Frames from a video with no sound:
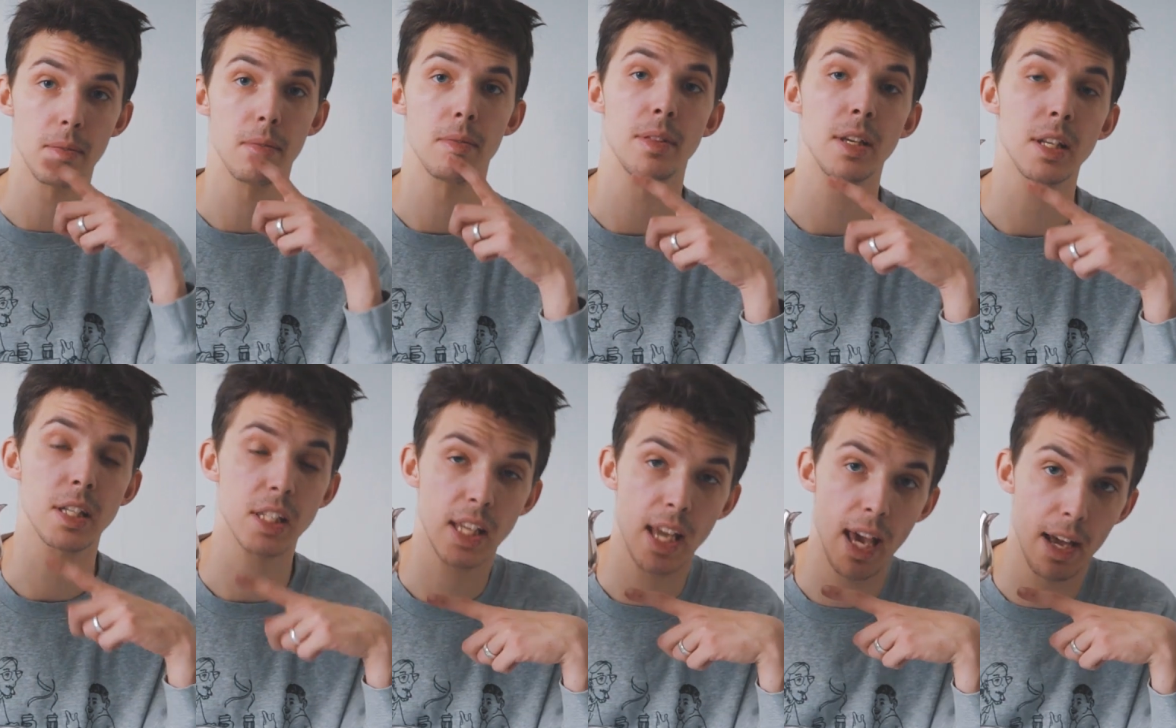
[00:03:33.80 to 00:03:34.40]

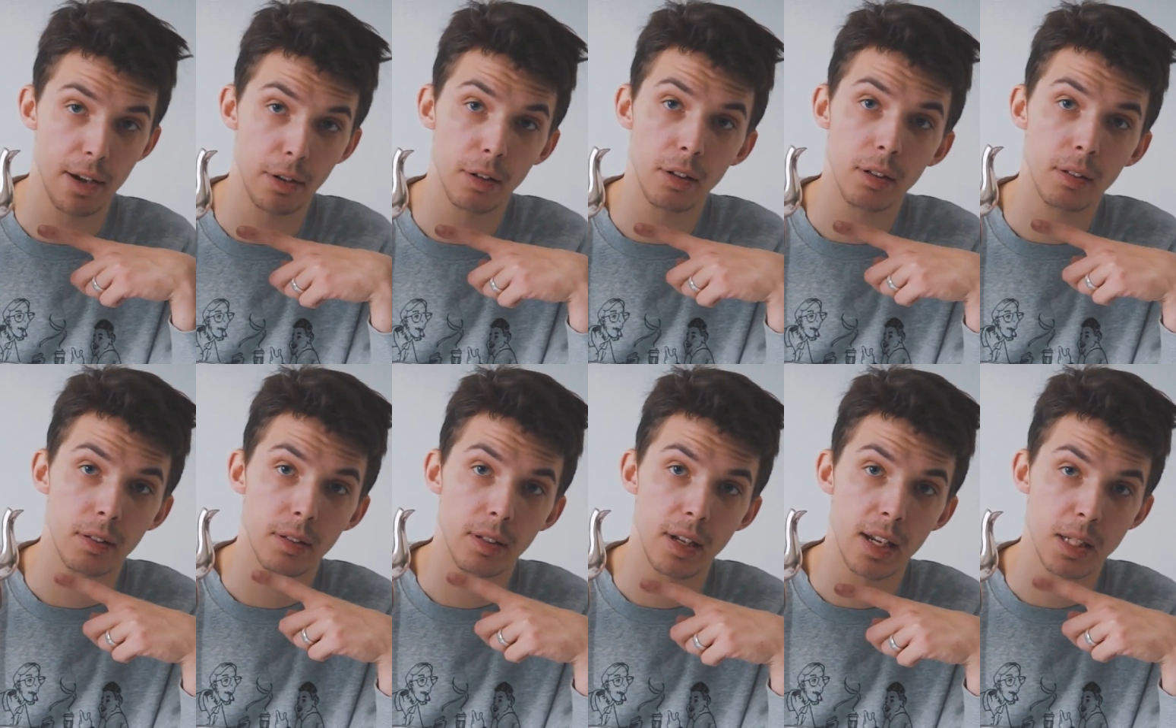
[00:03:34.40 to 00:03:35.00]
this kettle
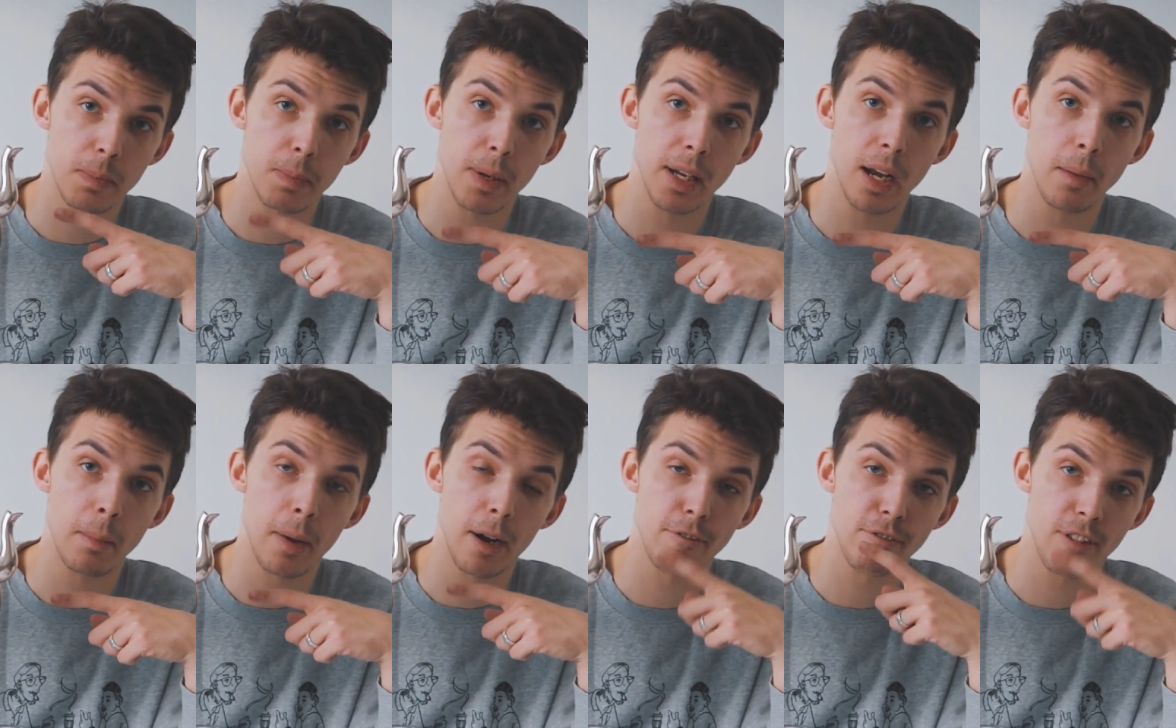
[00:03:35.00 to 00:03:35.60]
has been in
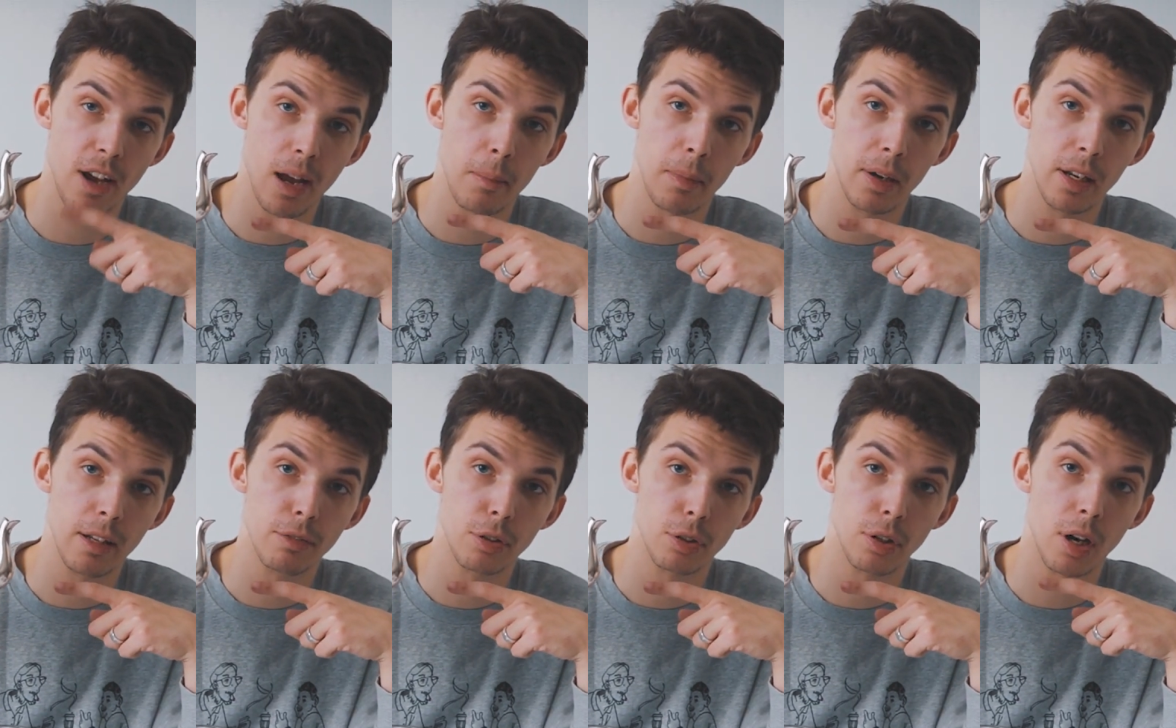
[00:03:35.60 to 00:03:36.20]
my
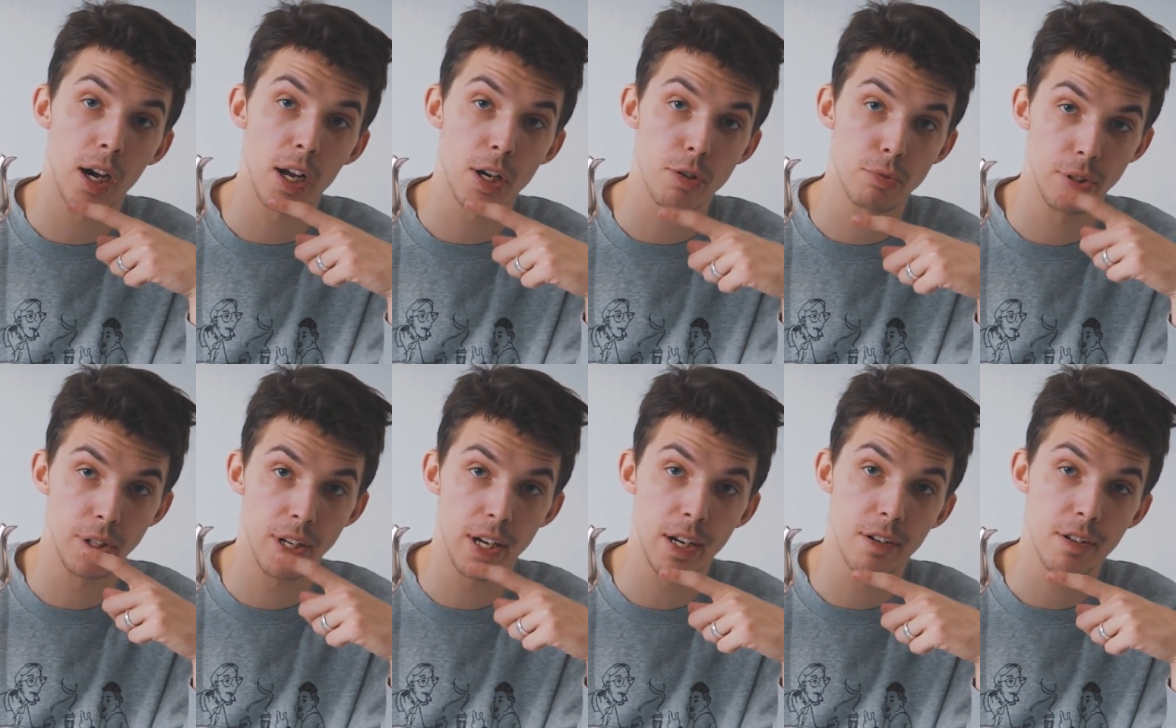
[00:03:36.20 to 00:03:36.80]
family for
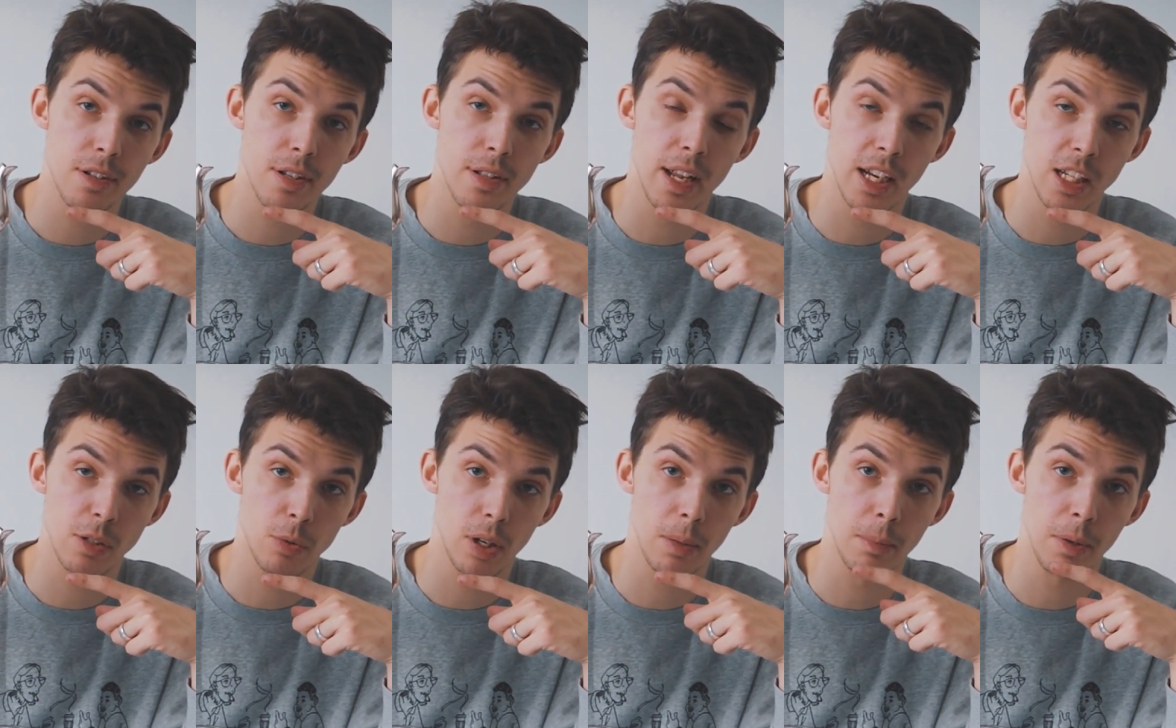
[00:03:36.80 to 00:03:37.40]
100 years.
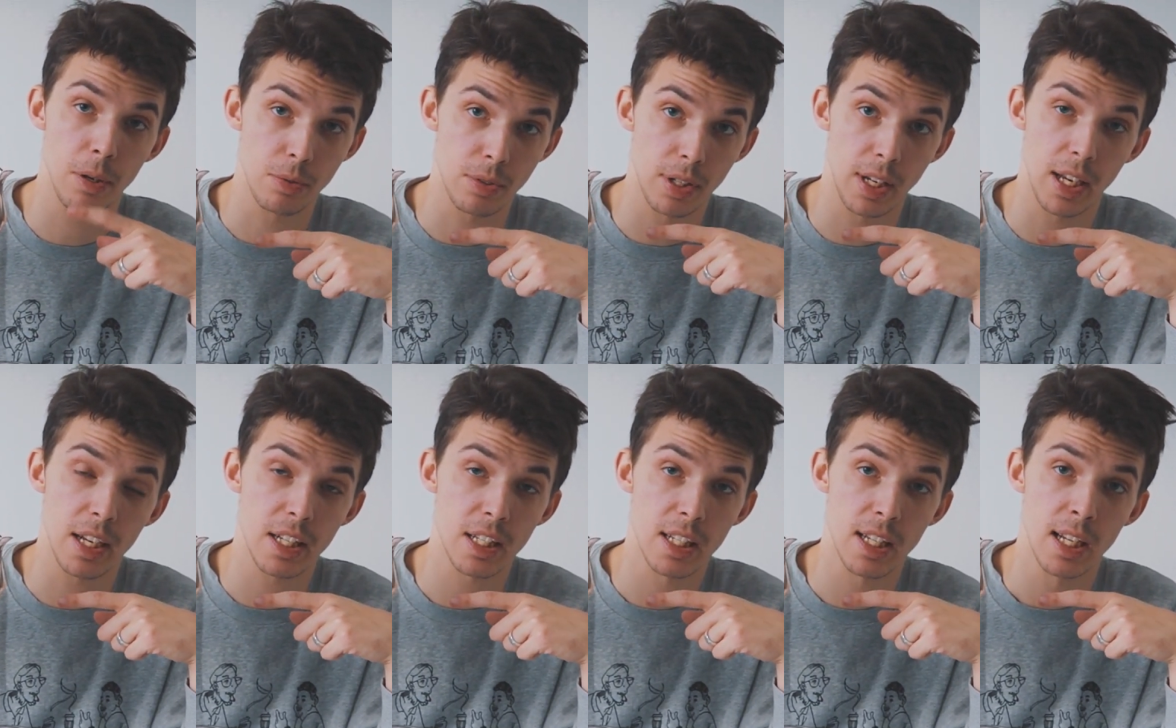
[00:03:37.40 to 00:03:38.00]
That's why I'm using
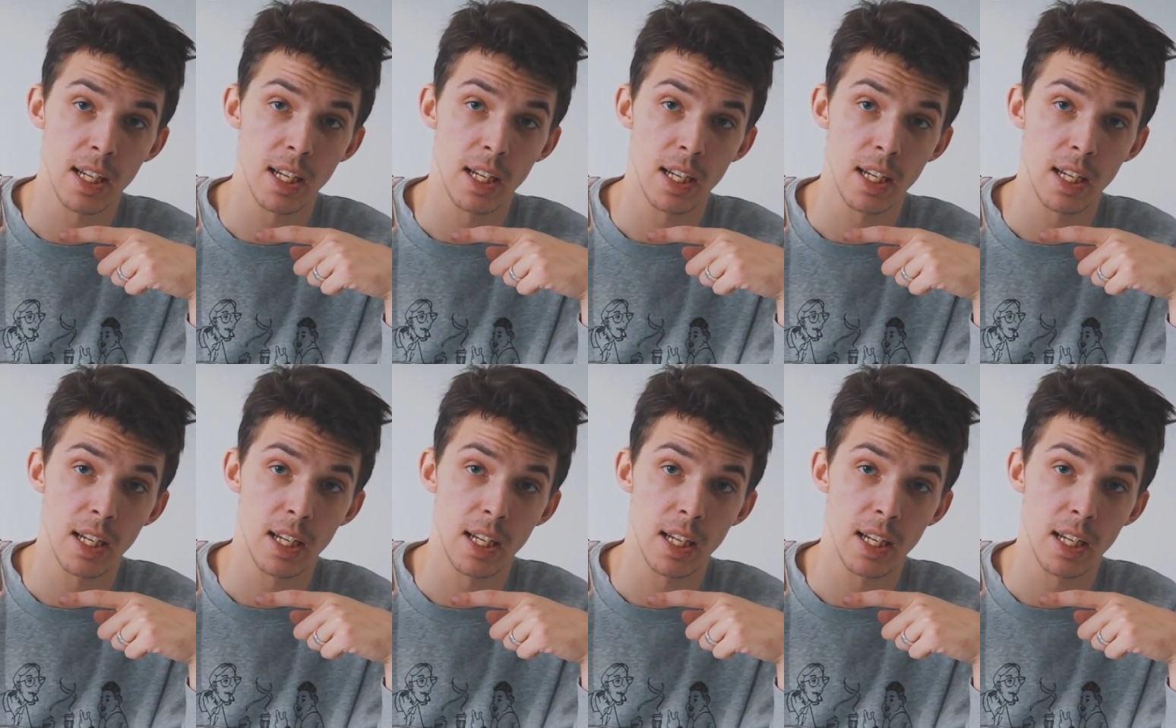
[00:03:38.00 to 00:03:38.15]
it.